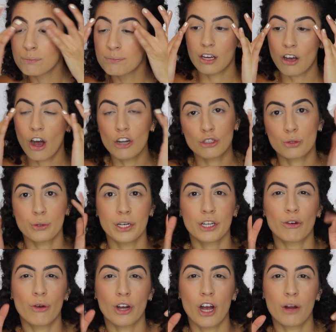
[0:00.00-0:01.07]

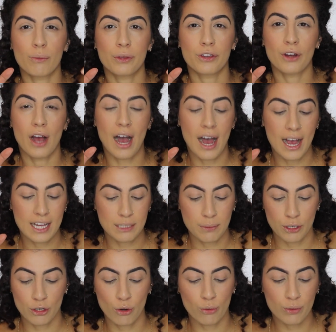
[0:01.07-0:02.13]
contouring going on with your eyes,
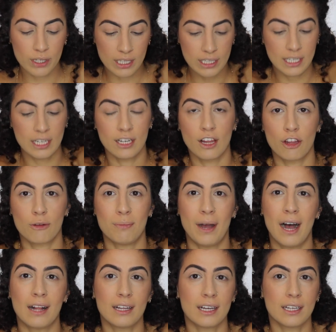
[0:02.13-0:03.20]
but you don't really need another
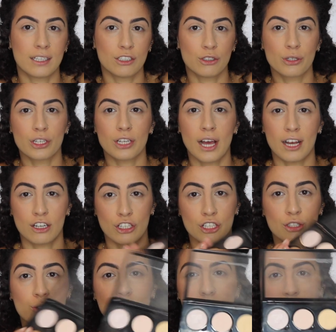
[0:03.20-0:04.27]
palette. You can actually
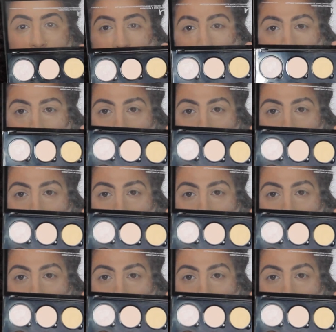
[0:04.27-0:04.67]
use the same